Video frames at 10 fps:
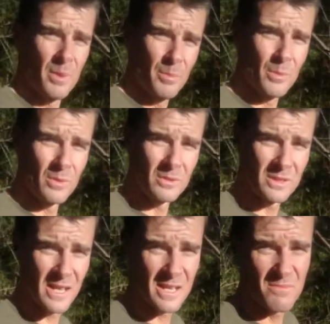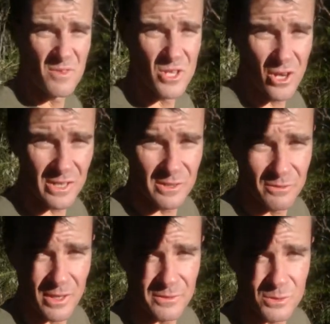people will say
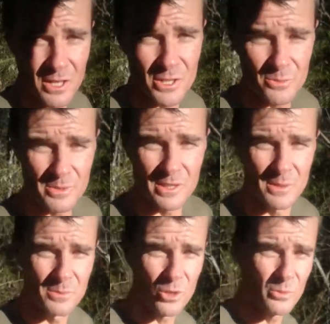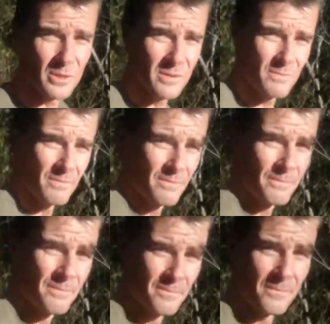ninety-five to one hundred percent absorption
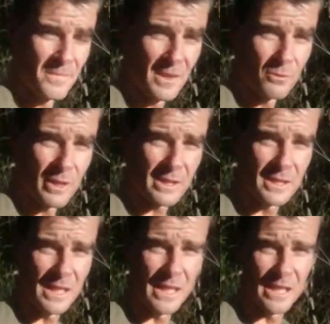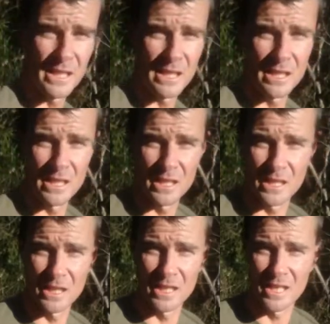rectally.
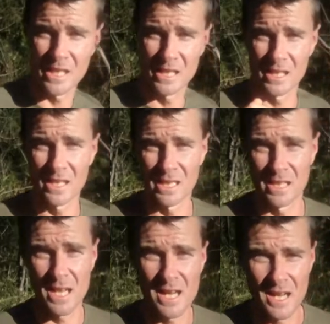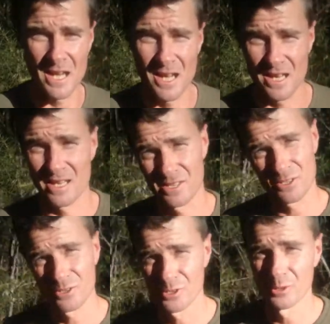Yeah,
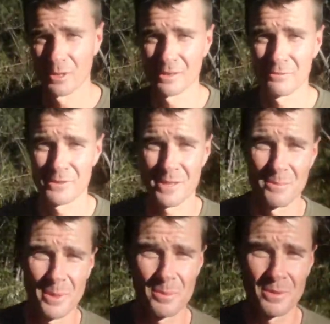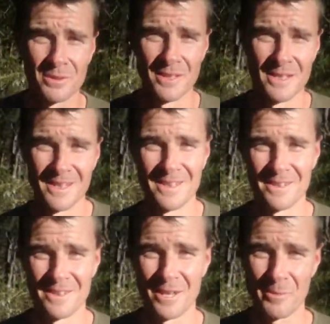this is a new one for some people.
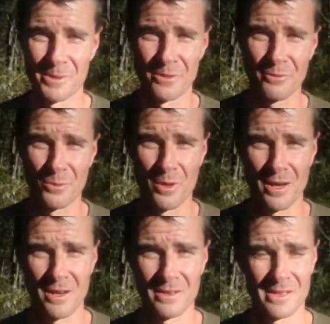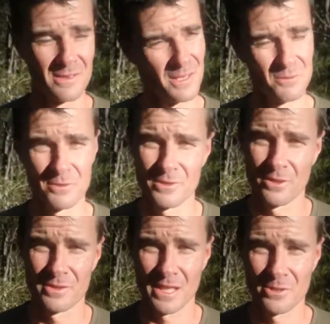I've been doing it for a while and hey, the
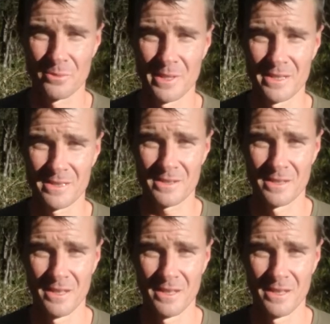results are tremendous.